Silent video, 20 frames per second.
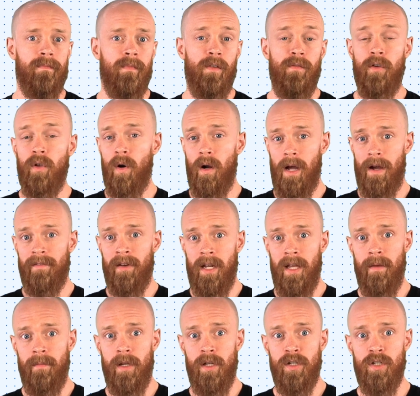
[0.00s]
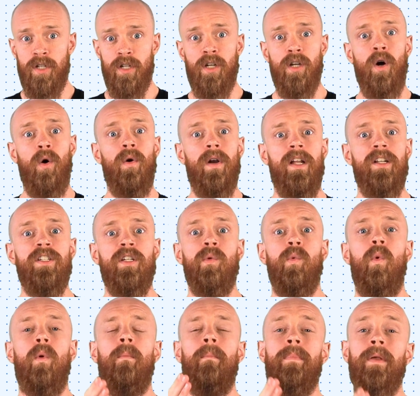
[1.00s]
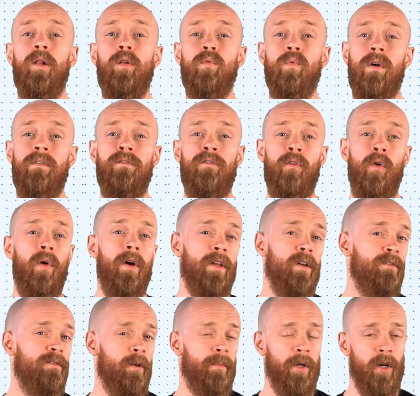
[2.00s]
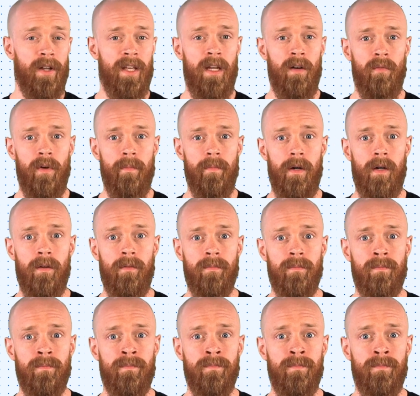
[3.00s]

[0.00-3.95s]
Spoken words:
If you don't have an image, Code Engine will build one for you from your Git repo.